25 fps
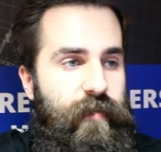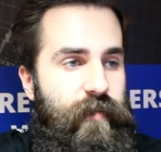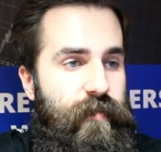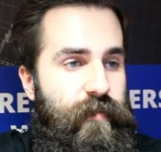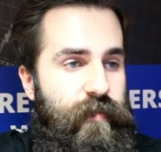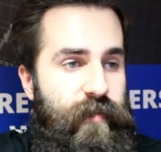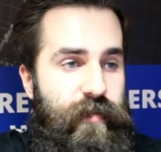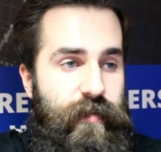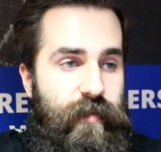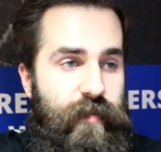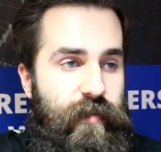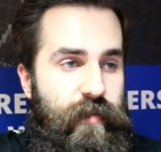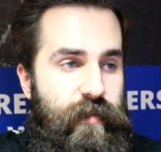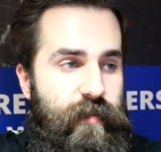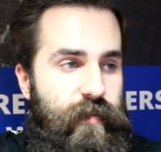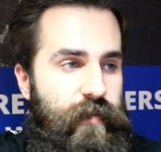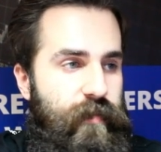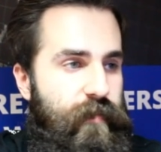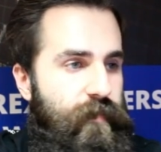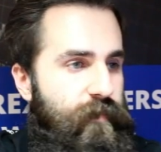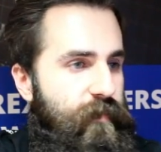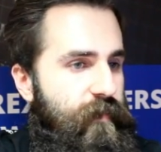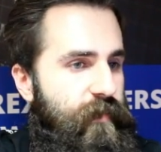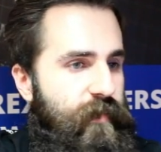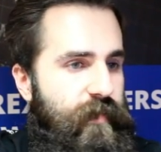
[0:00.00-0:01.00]

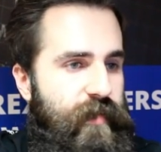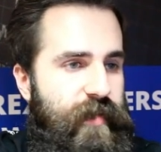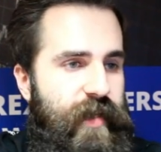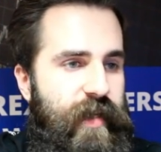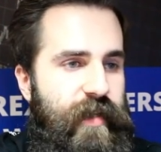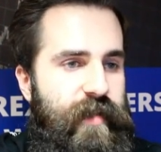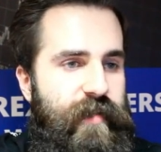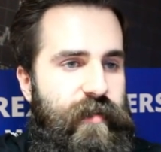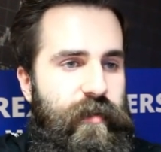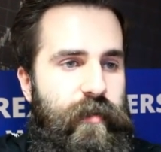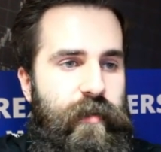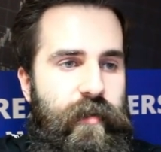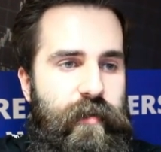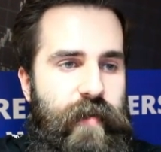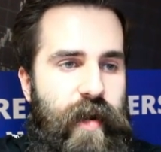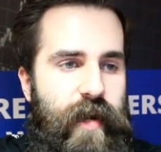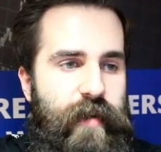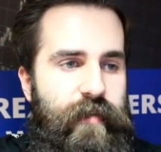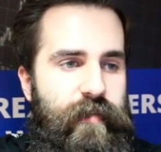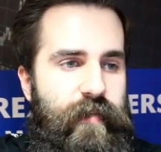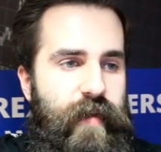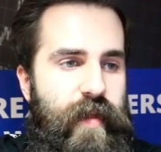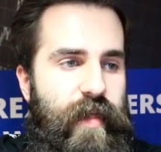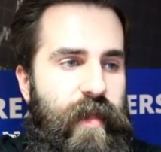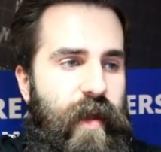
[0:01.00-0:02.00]
so that is all
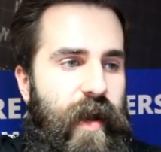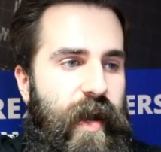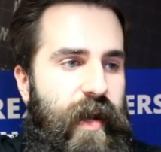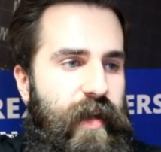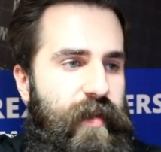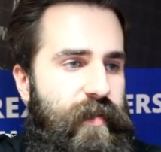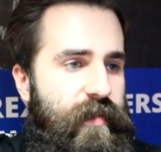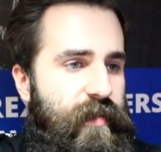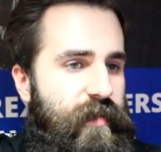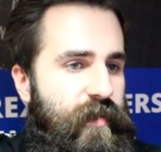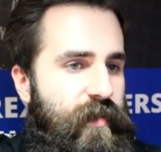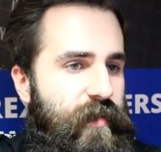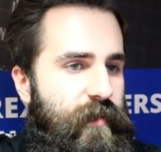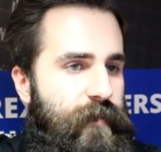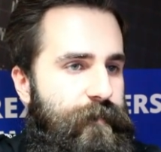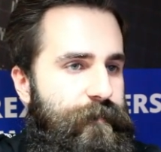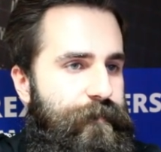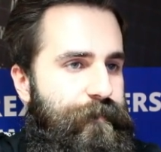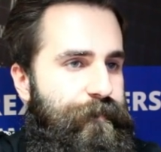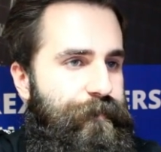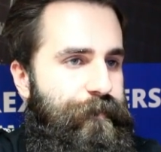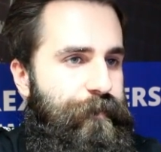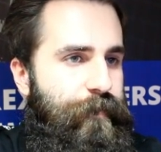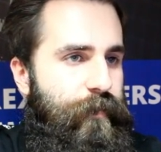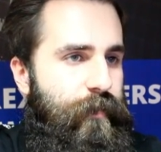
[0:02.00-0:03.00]
right with us.
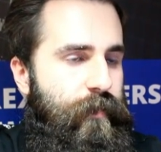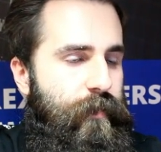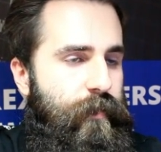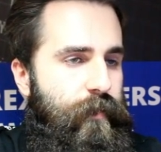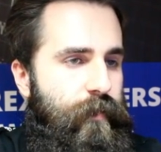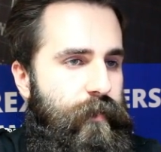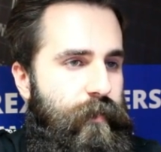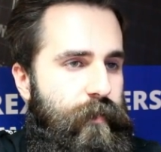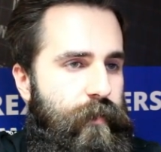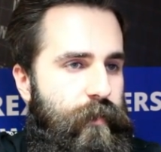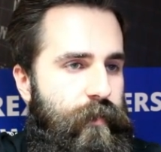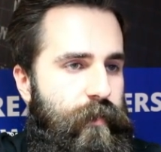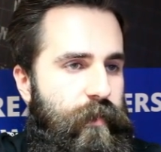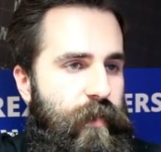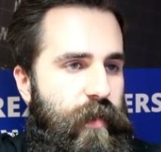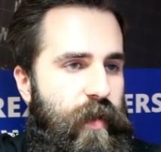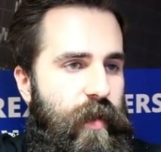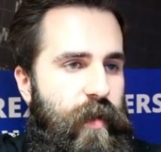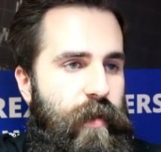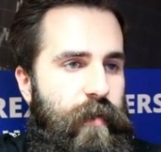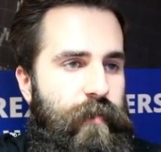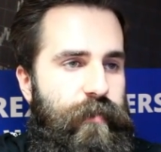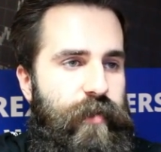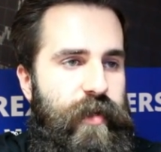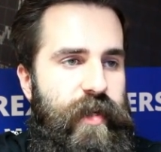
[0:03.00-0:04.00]

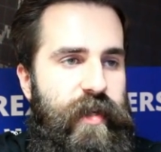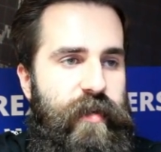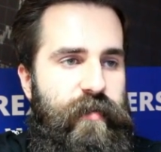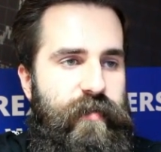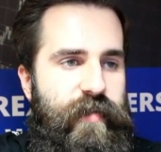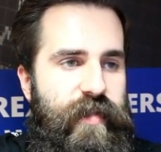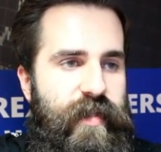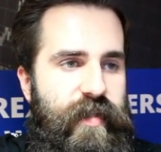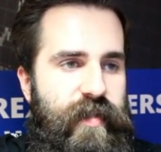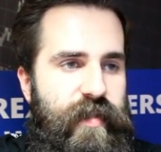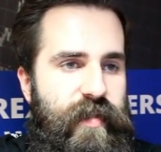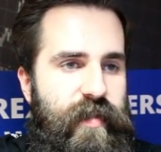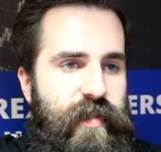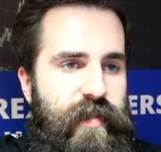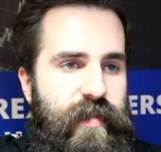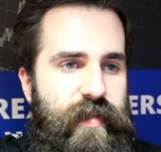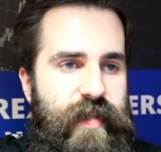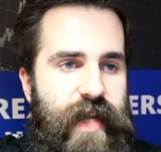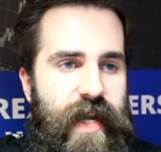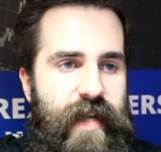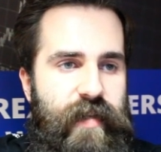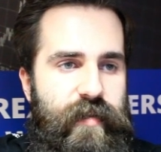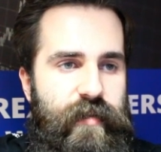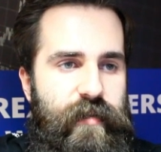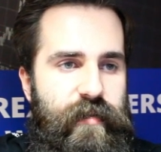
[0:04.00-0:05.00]
Pretty consistent,
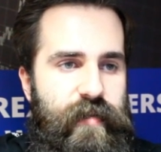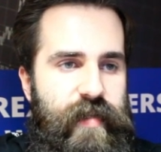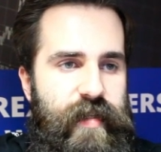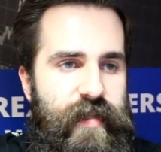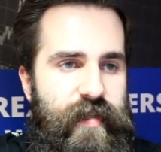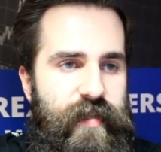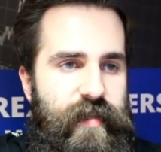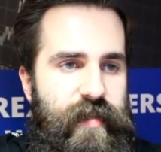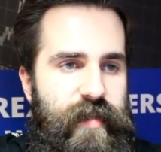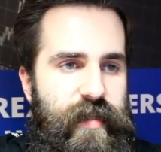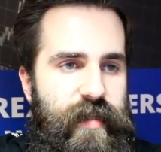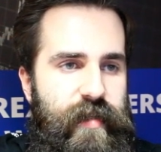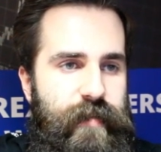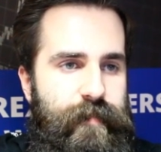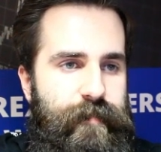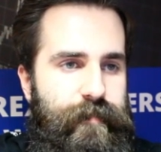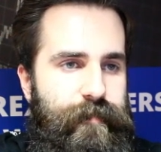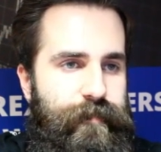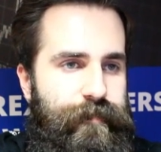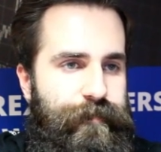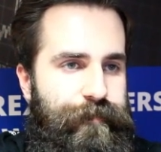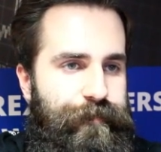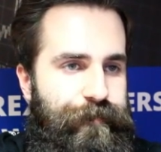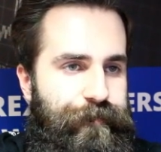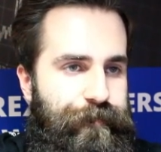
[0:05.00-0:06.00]
as you can see.
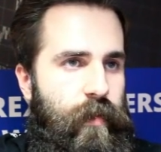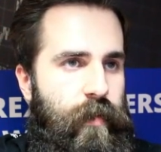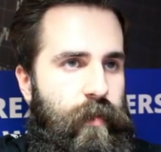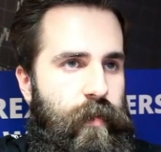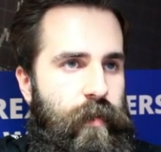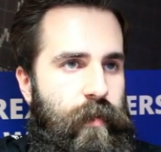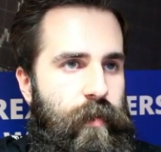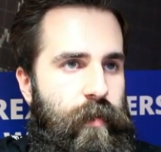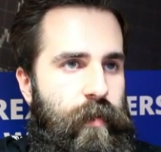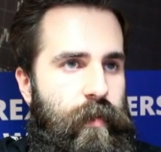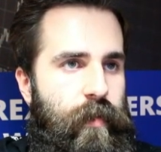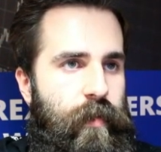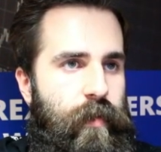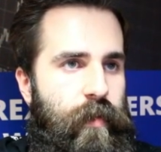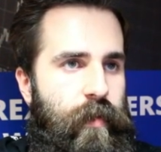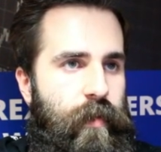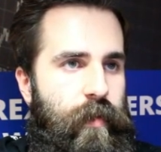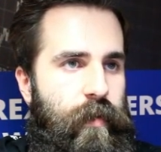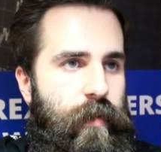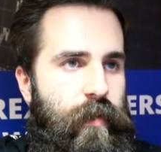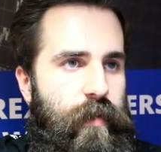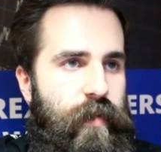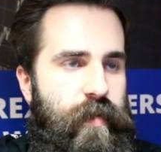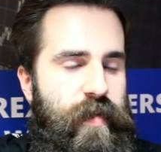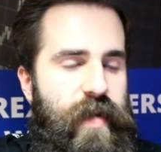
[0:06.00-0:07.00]

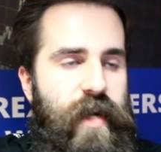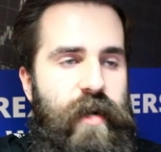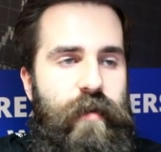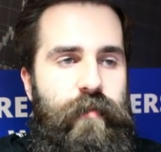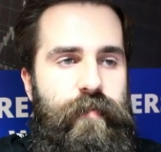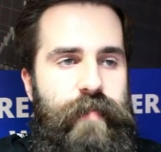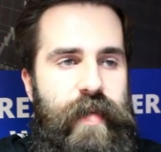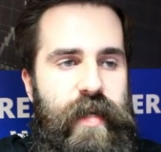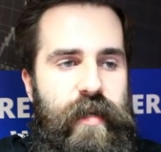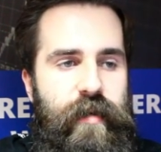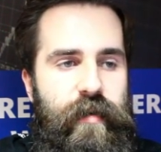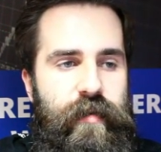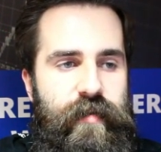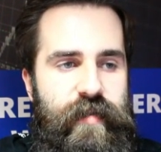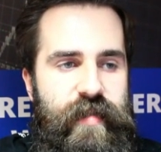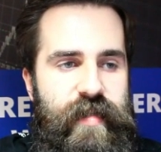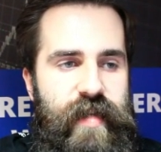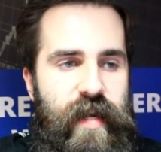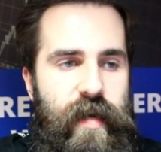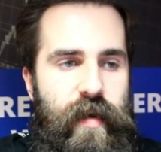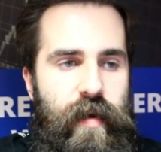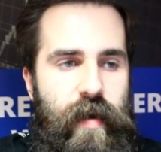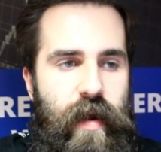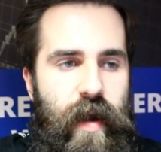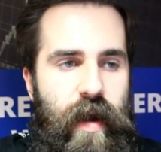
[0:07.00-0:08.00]
Now, because
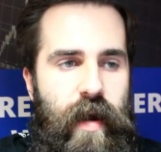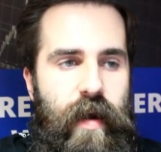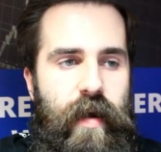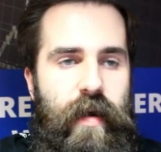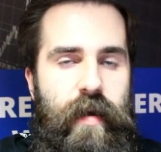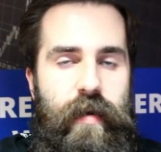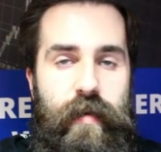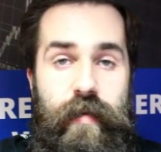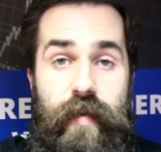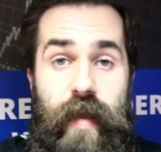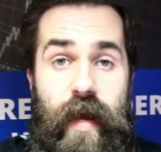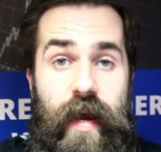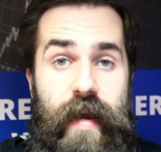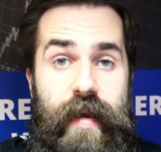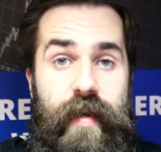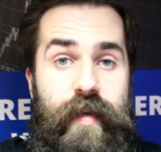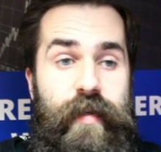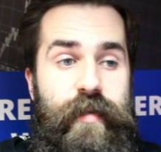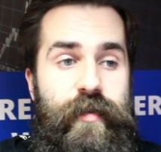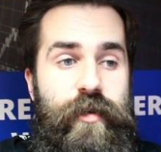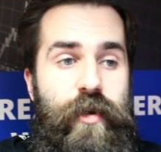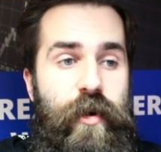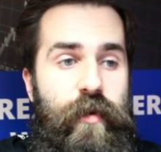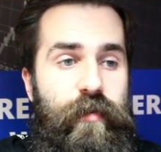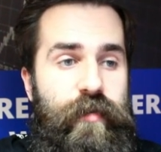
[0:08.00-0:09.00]
there are
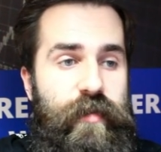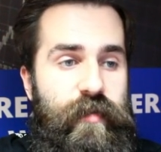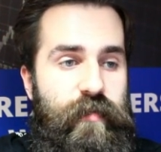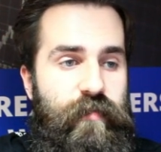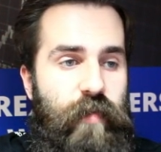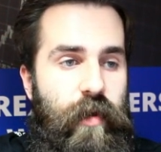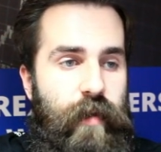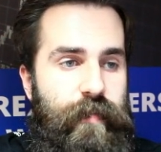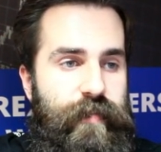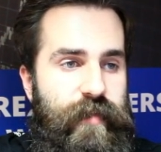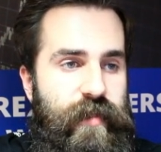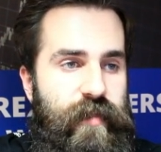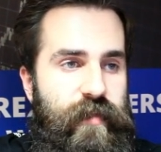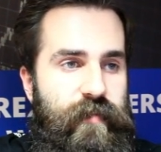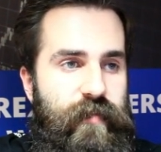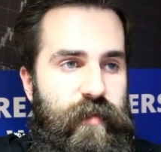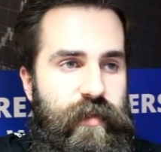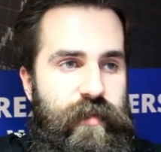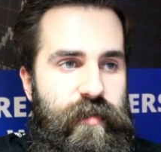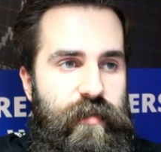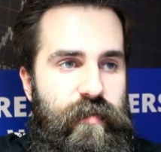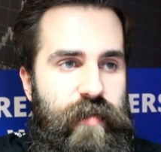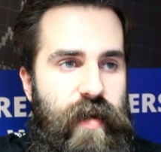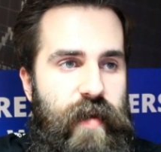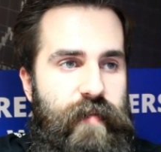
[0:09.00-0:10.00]
like no swaps
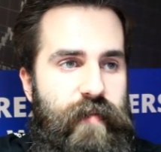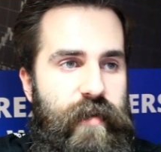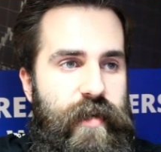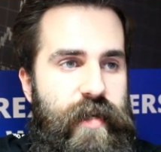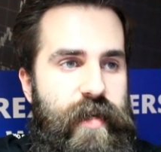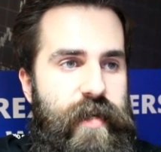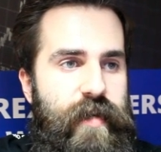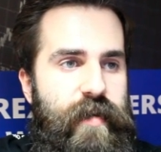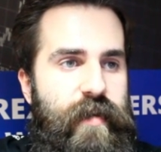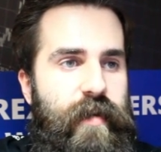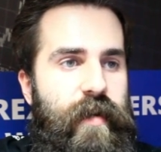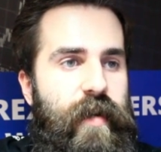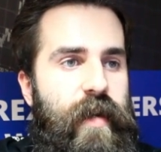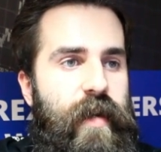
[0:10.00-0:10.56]
whatsoever here,